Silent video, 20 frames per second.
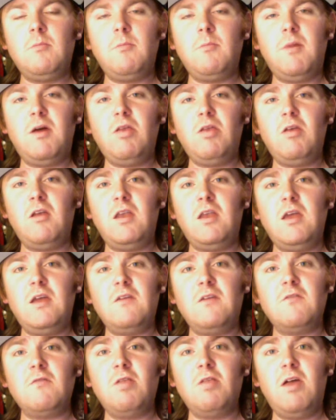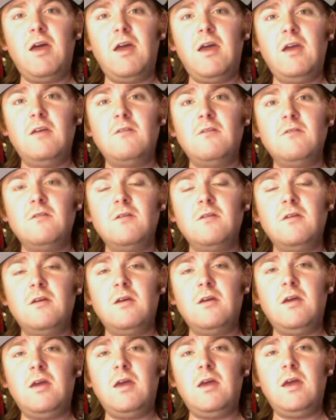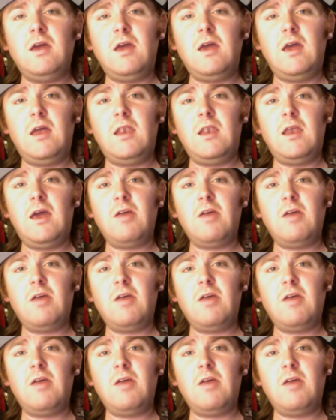by letting his legs and